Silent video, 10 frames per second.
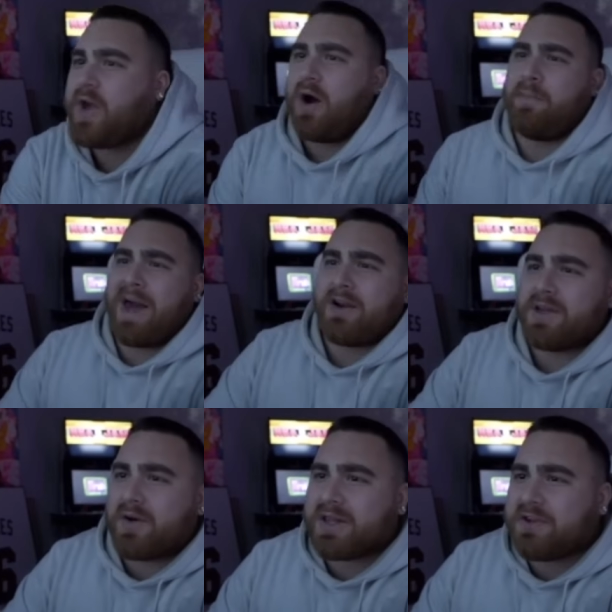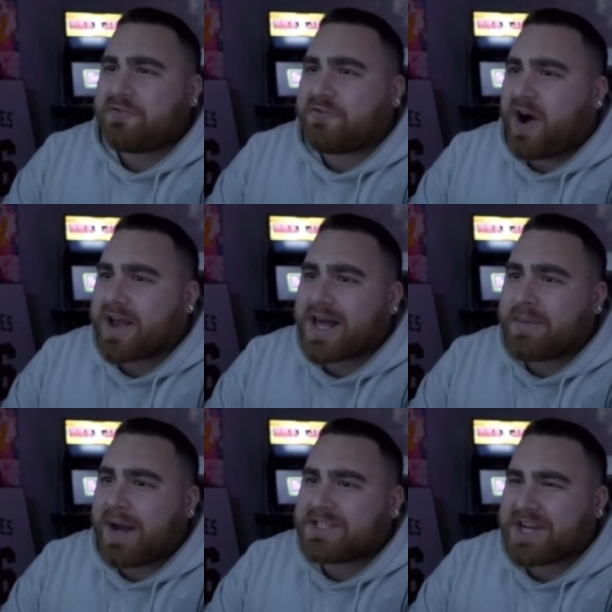yo matter yo get the fuck out of
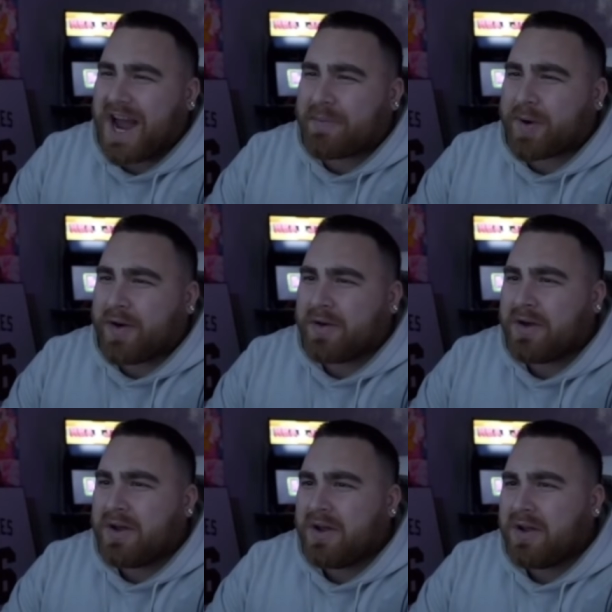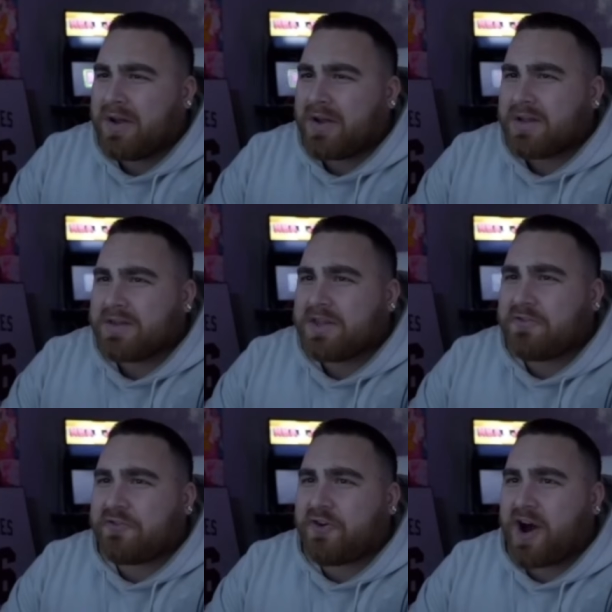my chat, bro. Get the
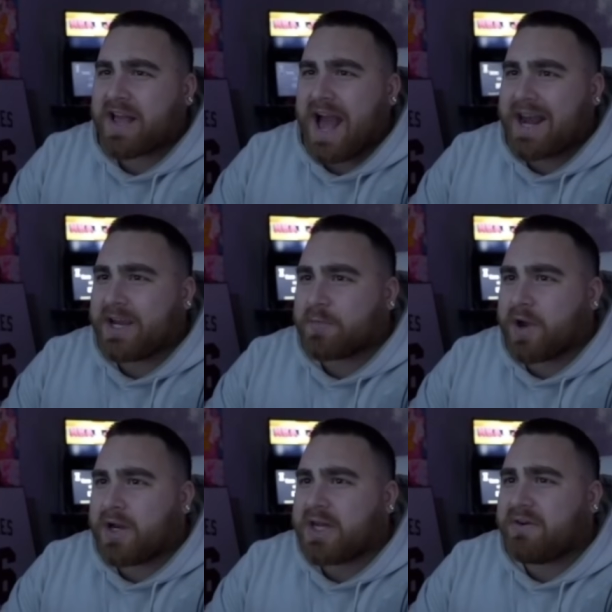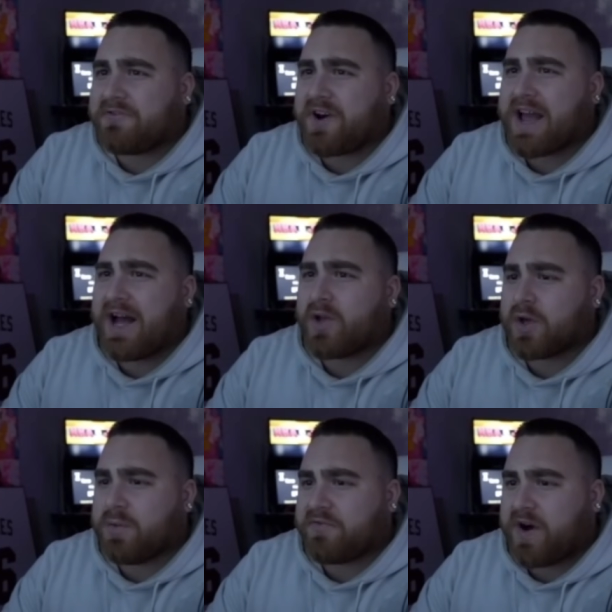fuck out of here, bro. I don't give a fuck how long
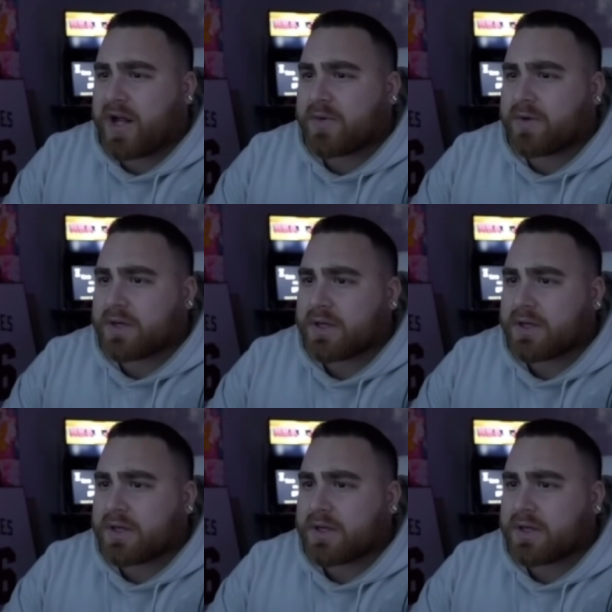you've been following.